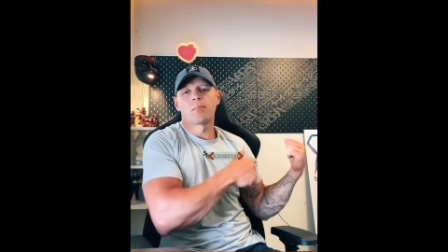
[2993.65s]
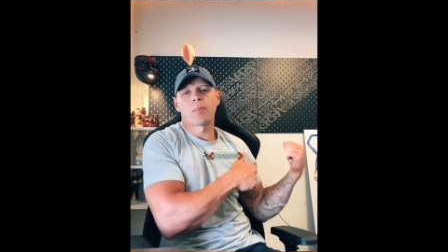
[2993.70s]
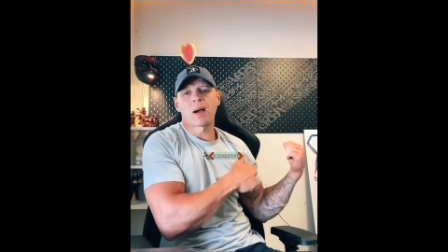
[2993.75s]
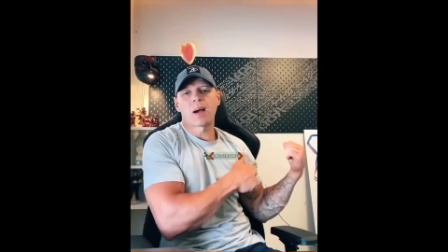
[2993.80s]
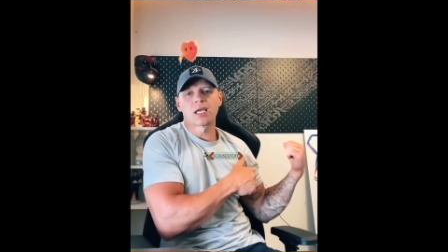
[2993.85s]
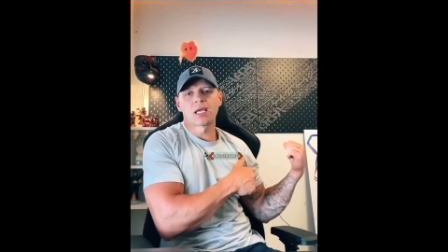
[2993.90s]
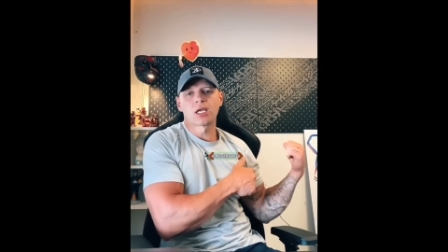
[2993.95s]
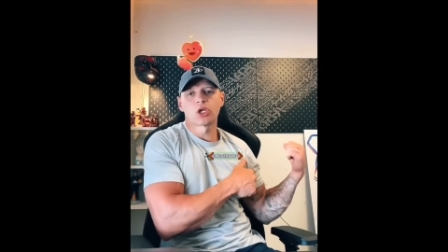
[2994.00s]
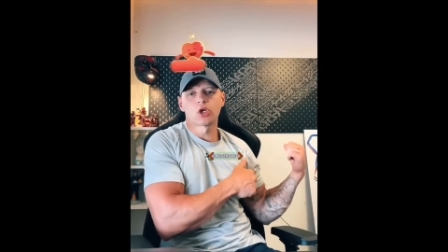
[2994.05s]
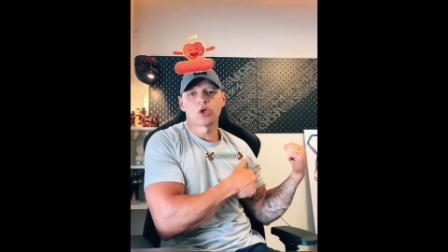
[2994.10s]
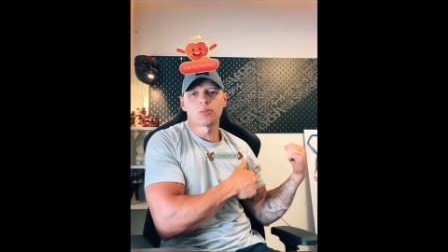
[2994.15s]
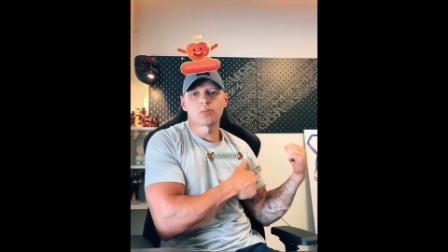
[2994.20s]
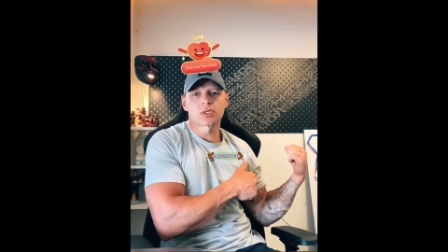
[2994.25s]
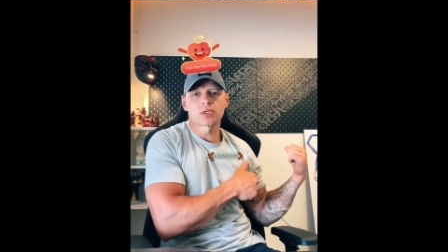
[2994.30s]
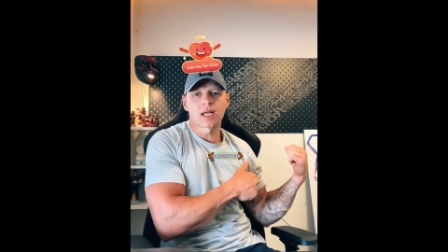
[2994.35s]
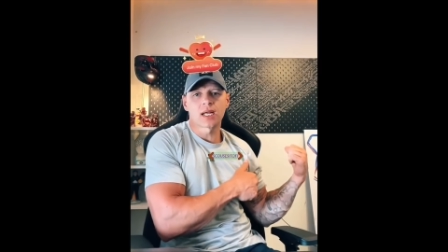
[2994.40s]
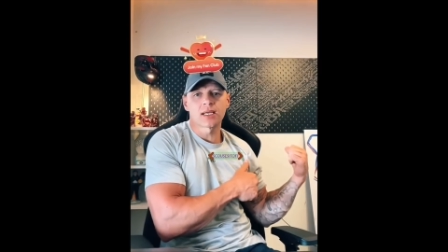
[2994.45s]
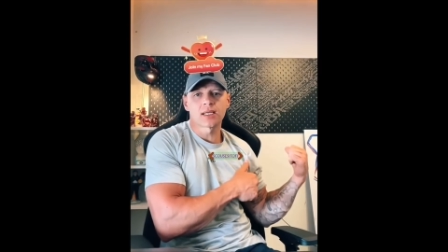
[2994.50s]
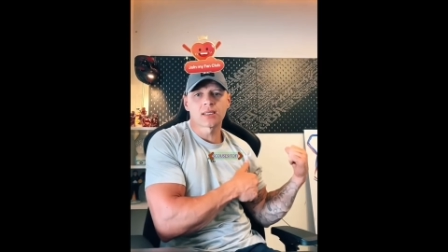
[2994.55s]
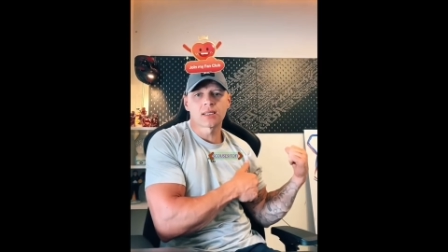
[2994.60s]
by
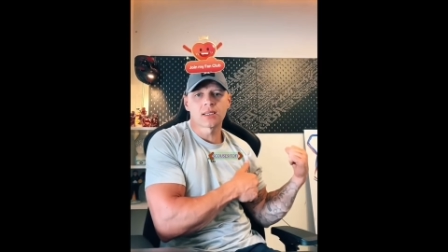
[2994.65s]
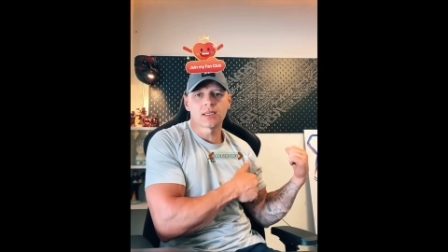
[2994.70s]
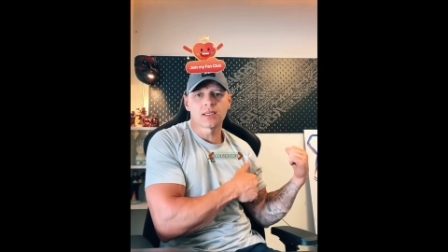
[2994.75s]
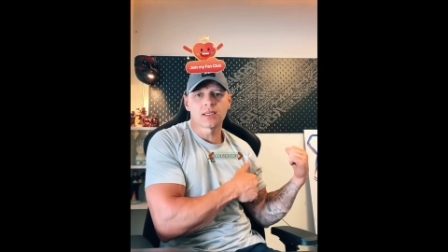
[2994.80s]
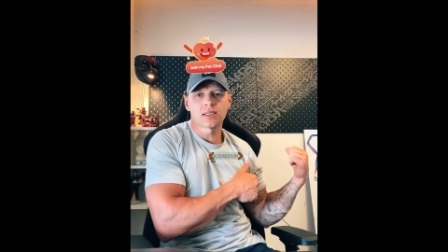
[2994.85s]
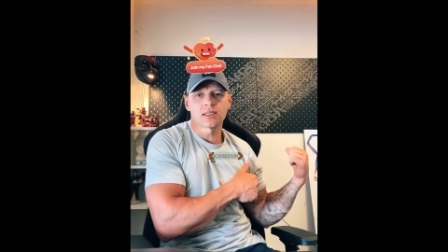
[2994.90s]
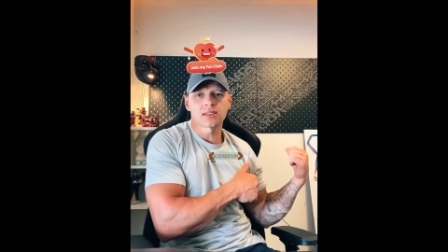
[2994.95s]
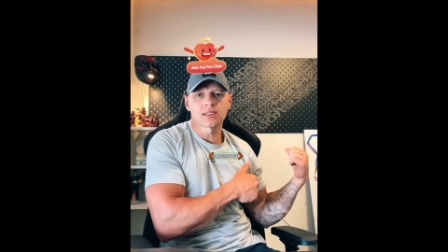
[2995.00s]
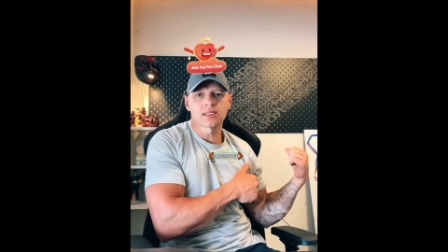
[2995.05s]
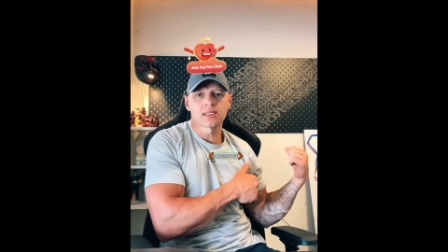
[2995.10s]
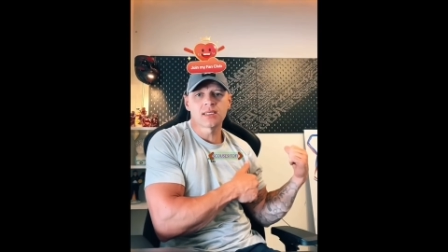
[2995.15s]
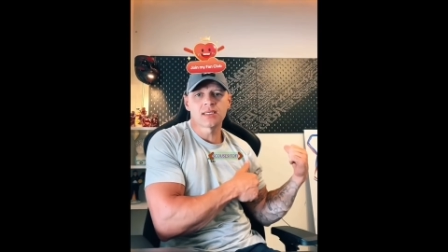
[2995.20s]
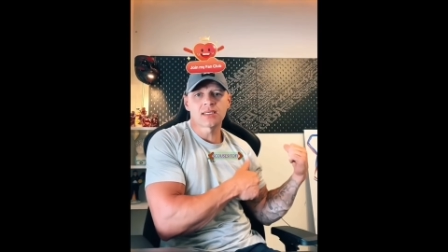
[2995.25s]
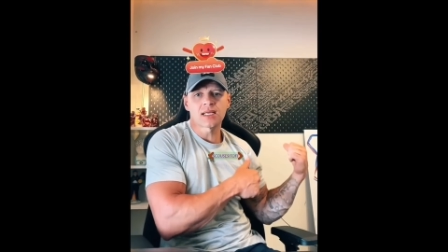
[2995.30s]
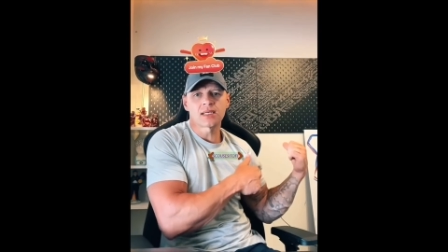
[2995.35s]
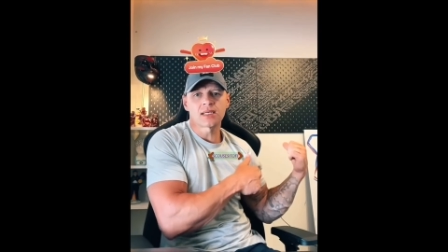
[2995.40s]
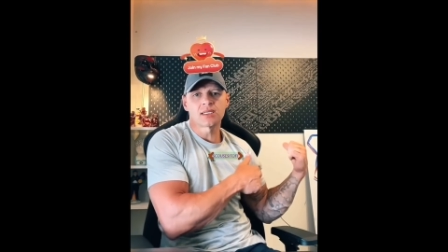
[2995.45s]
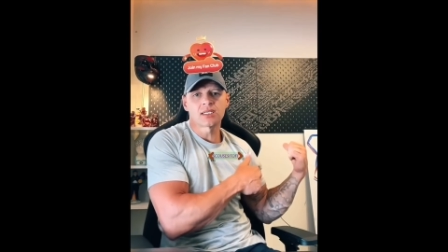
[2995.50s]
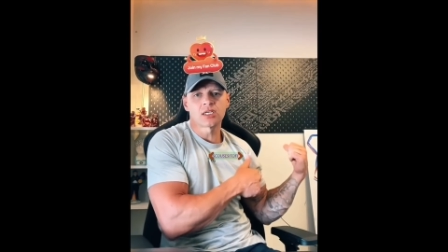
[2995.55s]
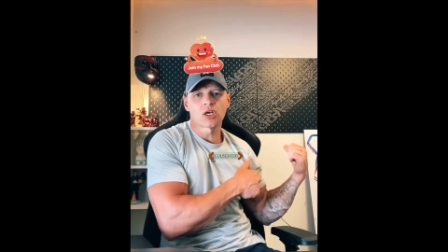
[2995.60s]
groups like these
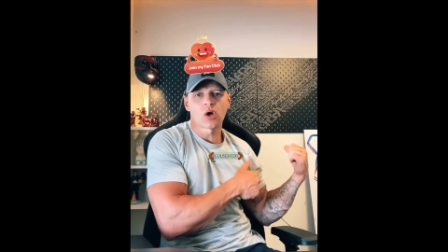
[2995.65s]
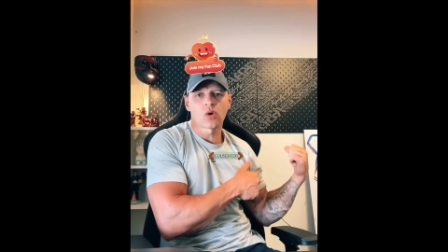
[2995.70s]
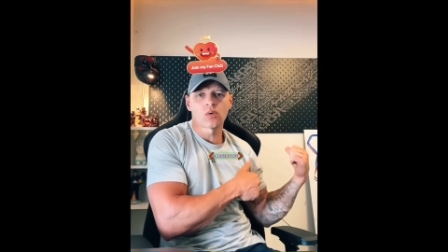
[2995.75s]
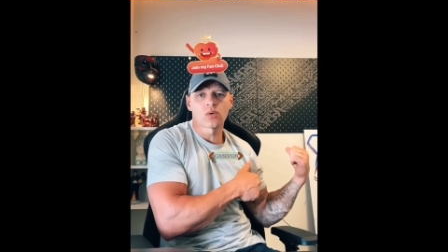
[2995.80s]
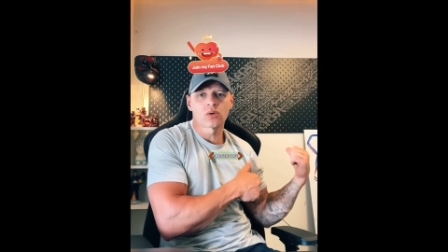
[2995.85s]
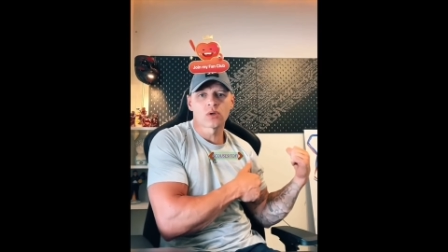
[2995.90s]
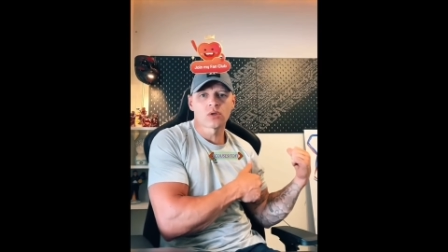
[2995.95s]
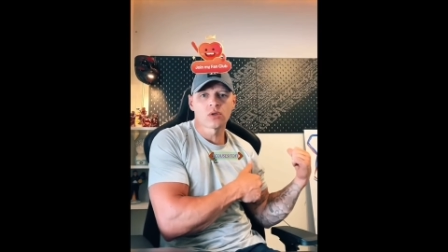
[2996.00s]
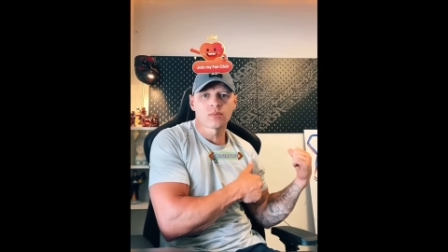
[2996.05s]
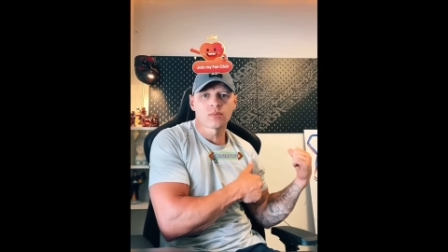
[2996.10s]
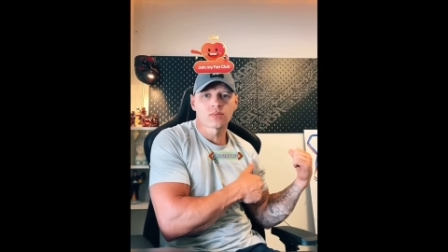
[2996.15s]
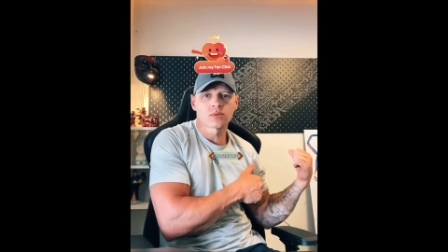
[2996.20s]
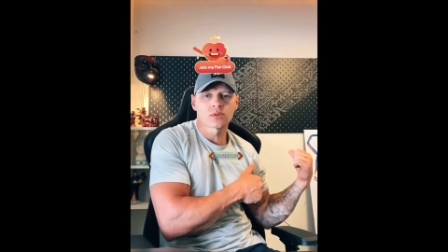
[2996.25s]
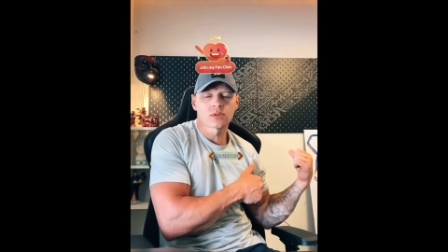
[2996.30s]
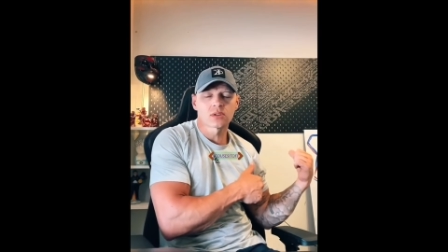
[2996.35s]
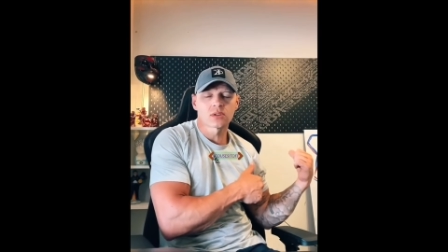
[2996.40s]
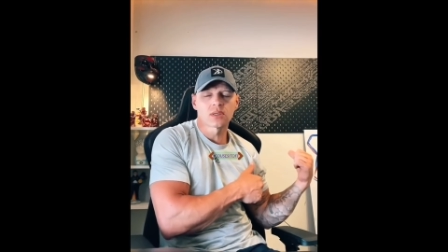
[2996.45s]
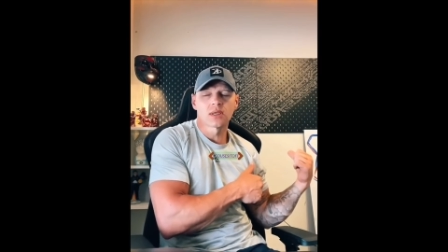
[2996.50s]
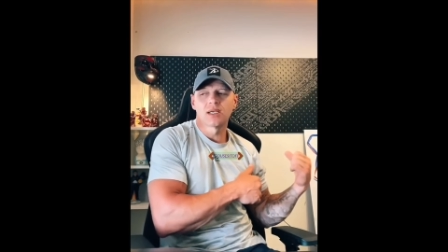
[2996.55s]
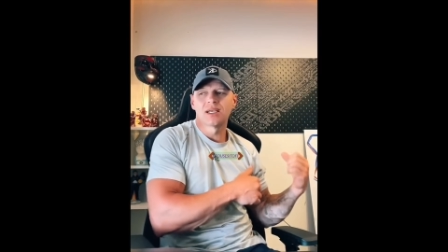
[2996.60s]
NGO
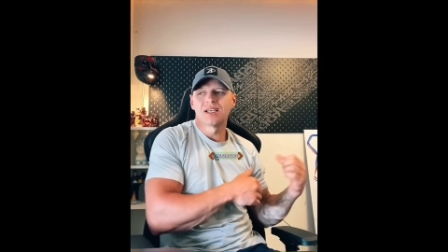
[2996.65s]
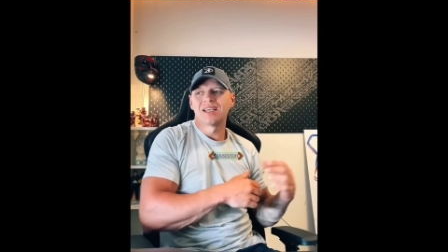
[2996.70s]
groups.